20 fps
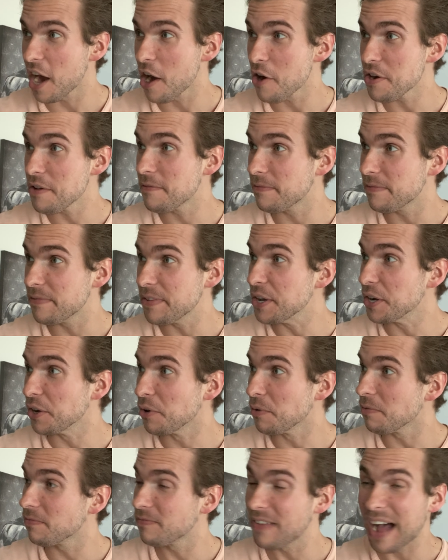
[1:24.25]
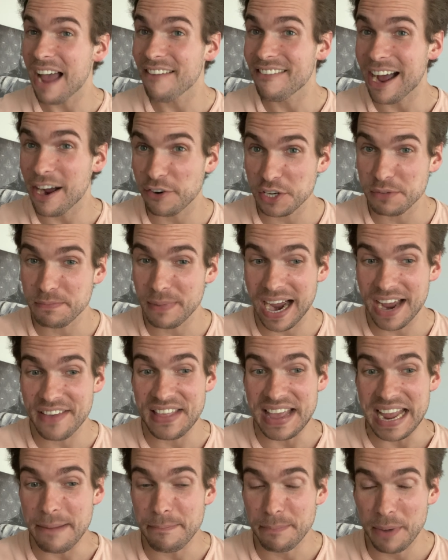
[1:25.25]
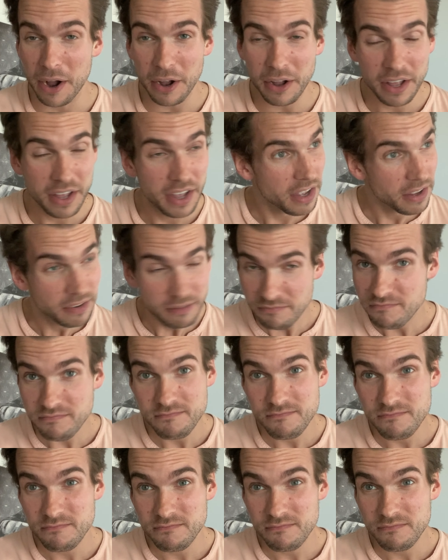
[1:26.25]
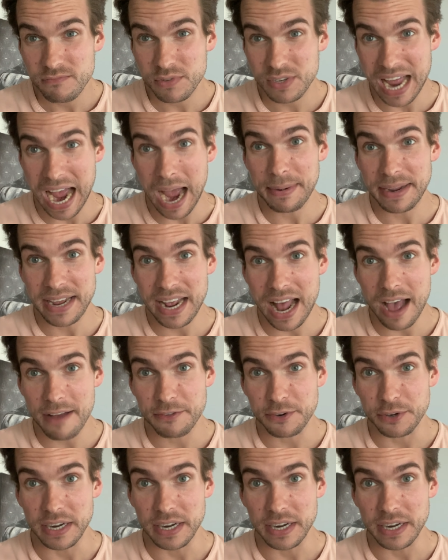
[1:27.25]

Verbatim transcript: already feel five hours behind the eight ball time to get after